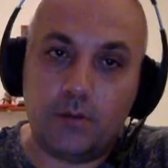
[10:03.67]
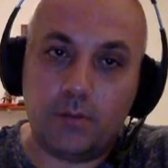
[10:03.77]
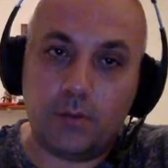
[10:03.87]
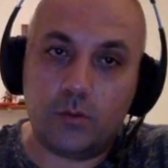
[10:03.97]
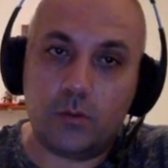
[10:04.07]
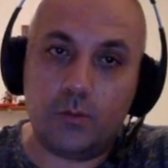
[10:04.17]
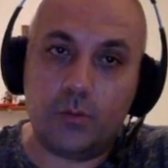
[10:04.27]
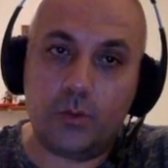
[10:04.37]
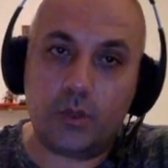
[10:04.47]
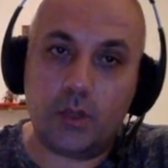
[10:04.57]
because you
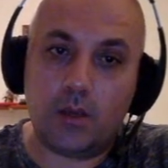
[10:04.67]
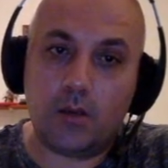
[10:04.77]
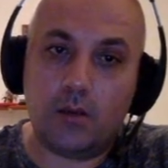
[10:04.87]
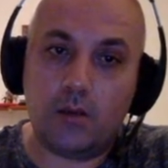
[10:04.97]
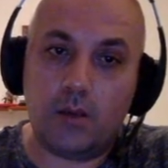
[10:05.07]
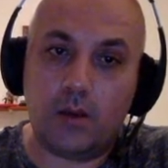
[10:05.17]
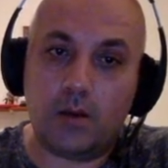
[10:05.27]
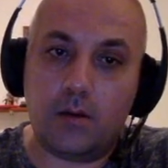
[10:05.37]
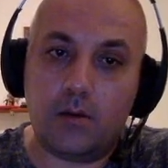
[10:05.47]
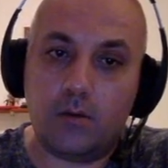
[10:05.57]
put king
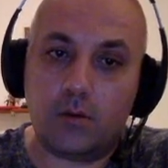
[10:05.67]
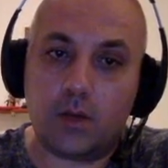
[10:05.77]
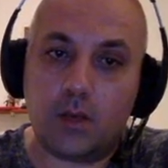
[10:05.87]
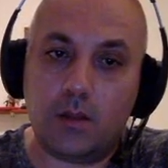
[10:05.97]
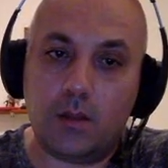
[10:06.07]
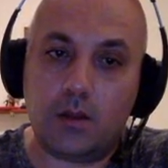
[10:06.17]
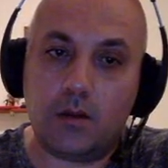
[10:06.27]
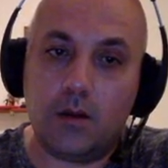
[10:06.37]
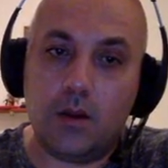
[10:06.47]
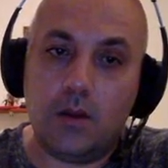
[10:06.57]
there, your king there,
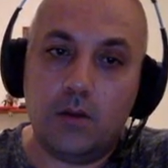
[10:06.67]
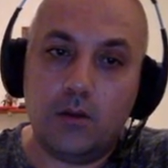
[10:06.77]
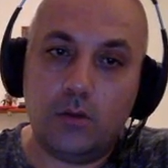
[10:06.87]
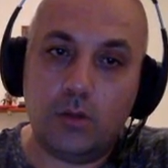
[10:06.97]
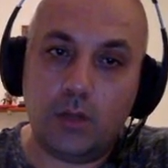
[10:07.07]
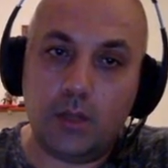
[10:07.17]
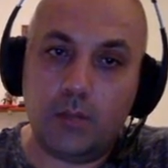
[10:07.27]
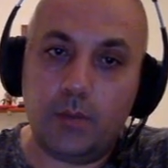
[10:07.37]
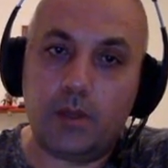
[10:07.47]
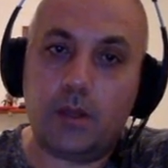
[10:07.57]
so it can
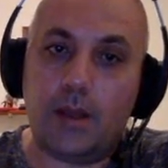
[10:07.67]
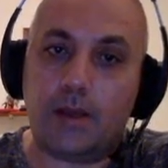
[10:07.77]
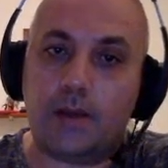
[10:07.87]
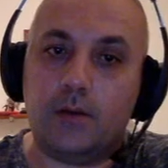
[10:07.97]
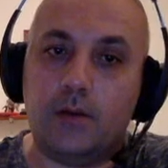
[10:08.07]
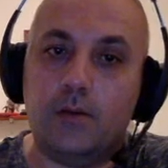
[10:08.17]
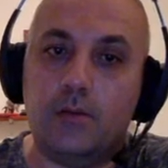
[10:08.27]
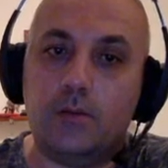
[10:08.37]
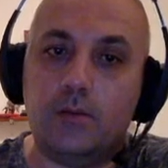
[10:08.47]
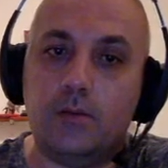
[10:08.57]
be attacked
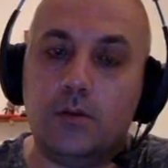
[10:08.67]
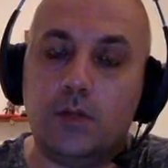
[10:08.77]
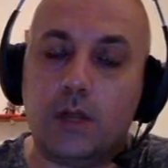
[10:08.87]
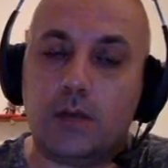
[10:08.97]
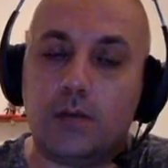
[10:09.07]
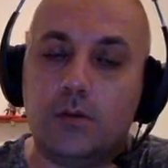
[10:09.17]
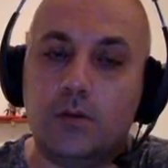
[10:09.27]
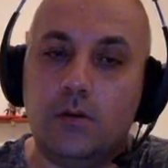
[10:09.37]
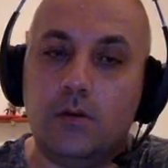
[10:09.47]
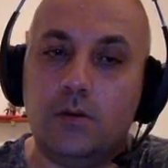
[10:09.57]
along
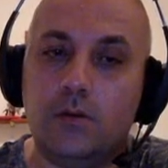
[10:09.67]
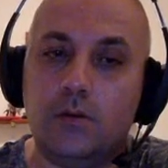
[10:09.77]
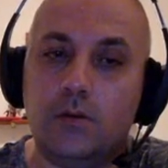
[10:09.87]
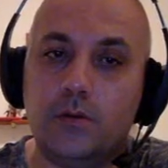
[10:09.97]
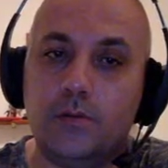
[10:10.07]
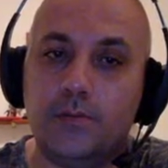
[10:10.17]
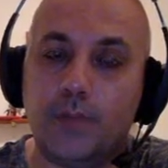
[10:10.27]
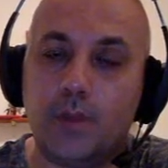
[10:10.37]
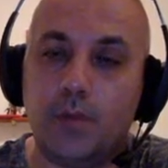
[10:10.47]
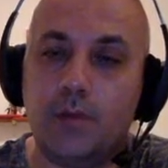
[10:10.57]
the
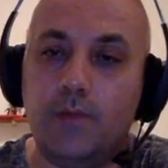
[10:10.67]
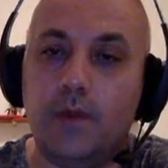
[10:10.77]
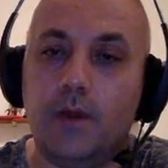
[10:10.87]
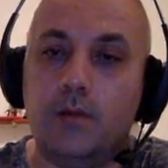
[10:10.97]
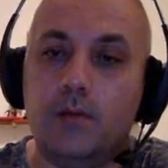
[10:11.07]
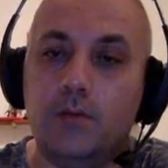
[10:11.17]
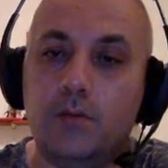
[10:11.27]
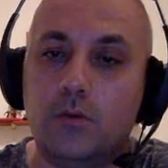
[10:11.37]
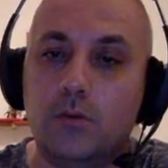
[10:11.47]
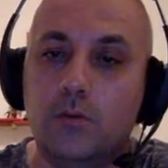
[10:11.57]
b file.
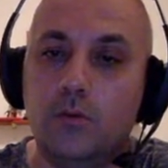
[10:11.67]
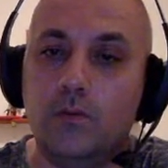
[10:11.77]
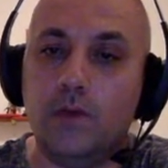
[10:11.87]
So a move